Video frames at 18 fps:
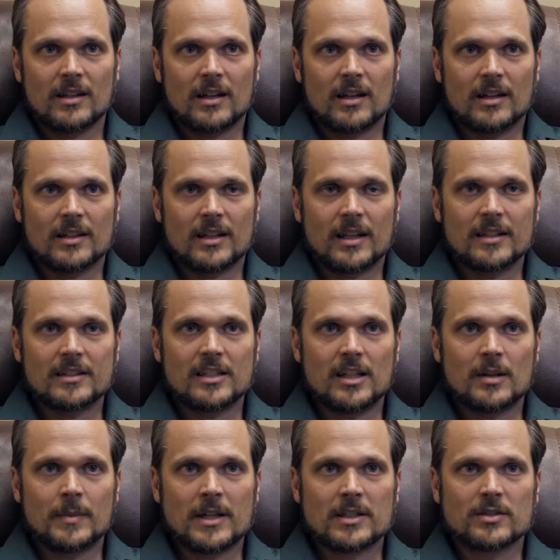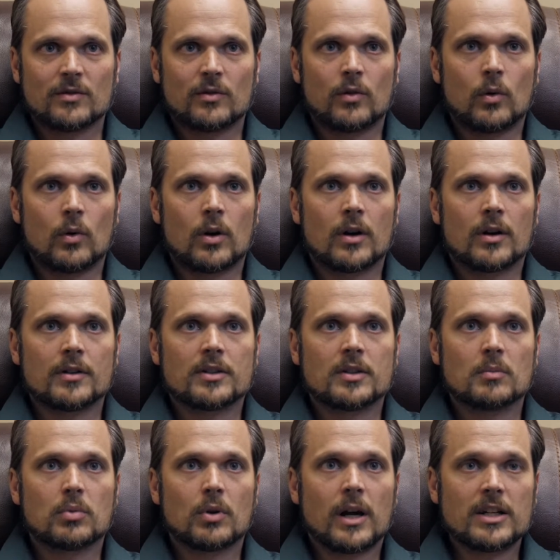TMS for
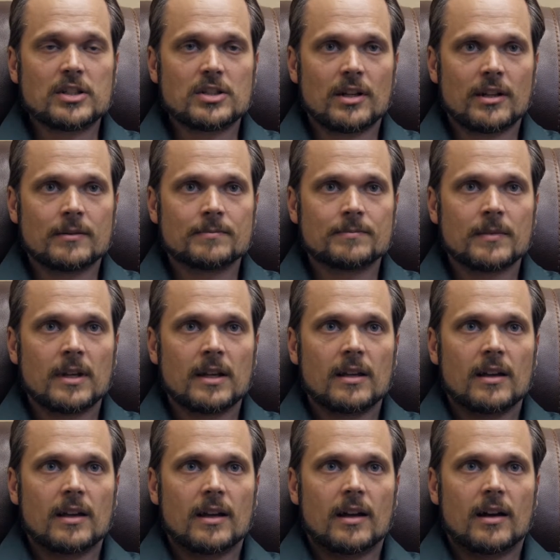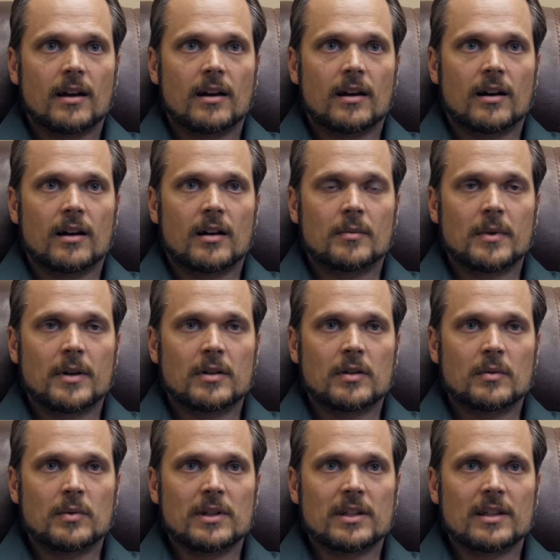depression,
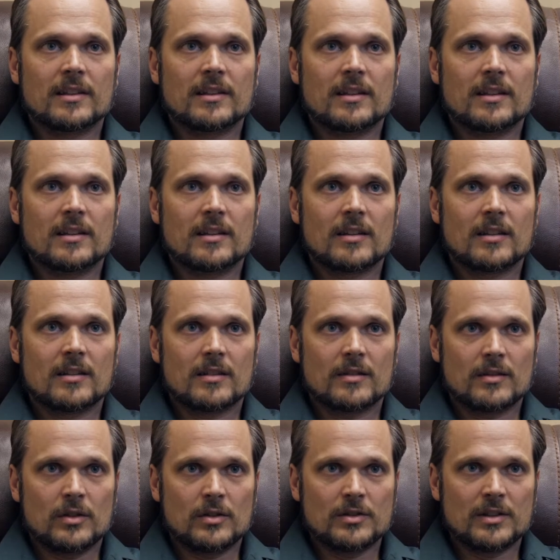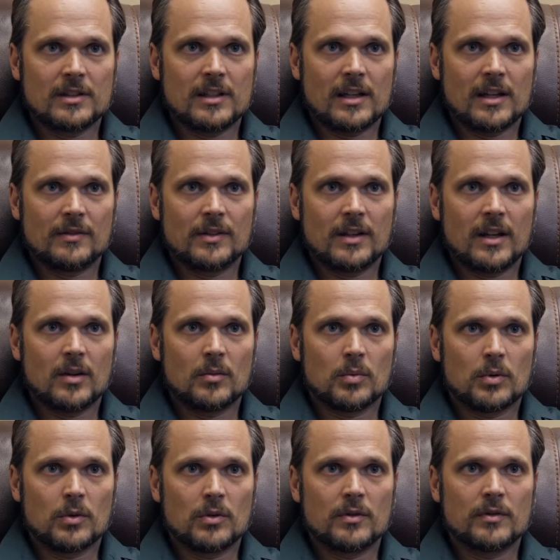And that we get the using the
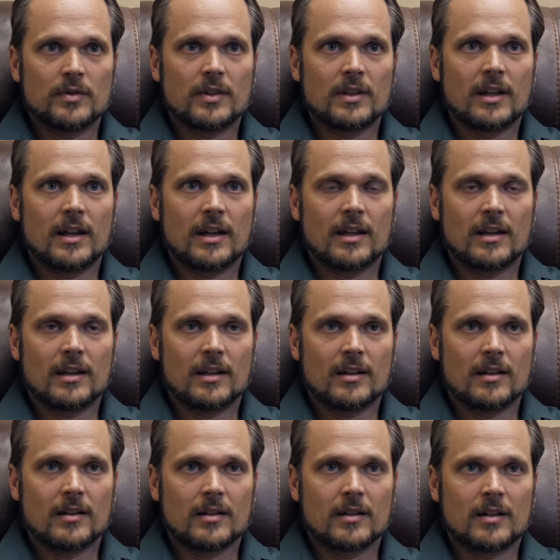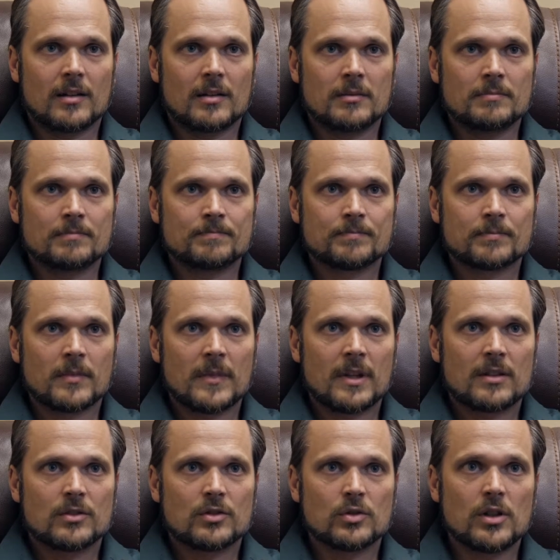FDA-approved
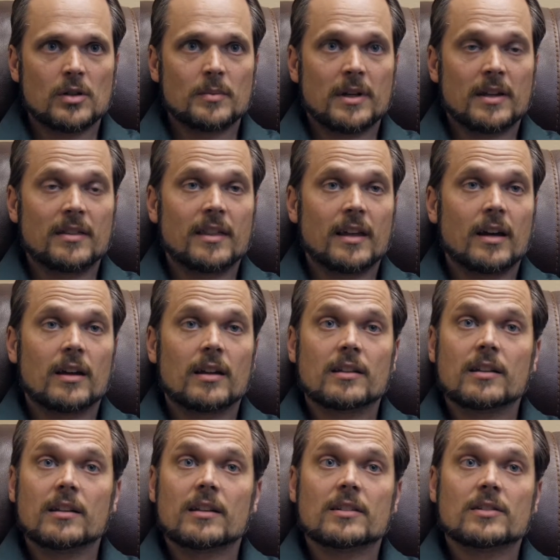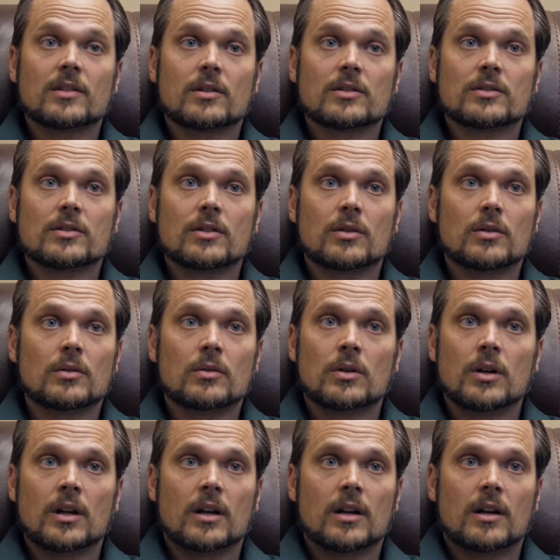treatment that is
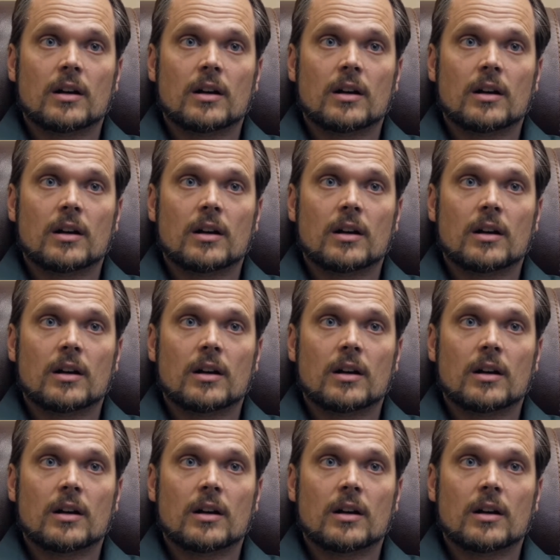also